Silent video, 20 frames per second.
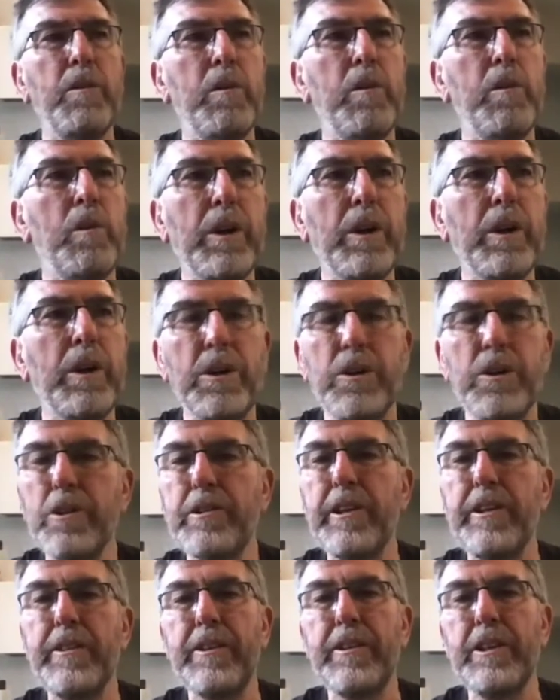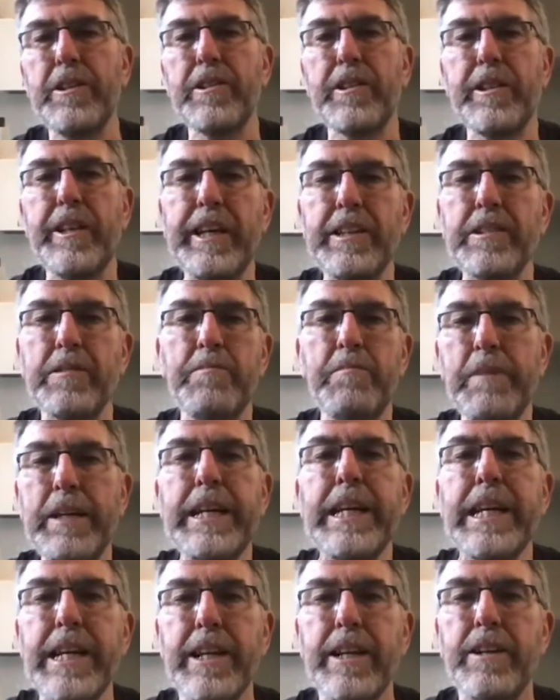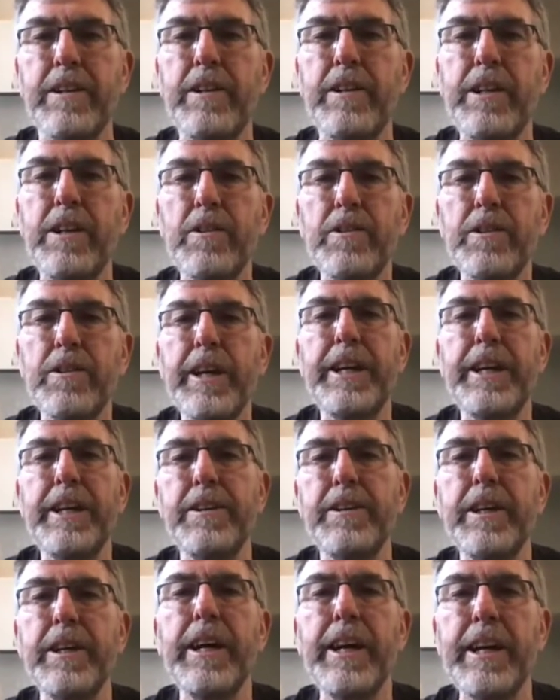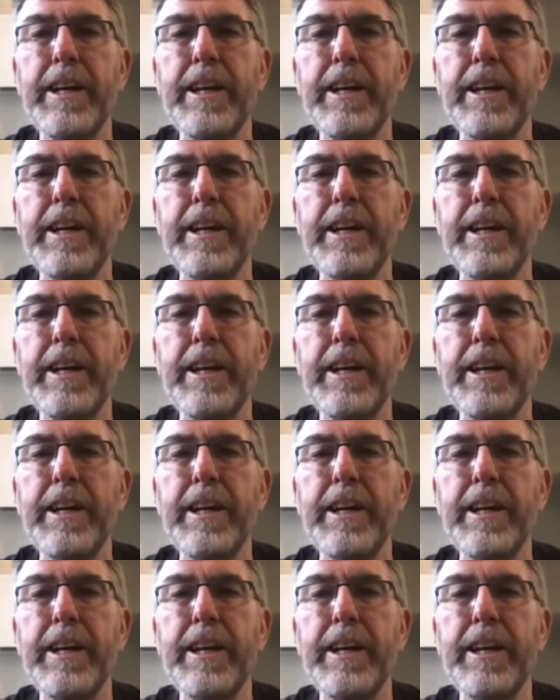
what on earth did these things mean, you know, day to day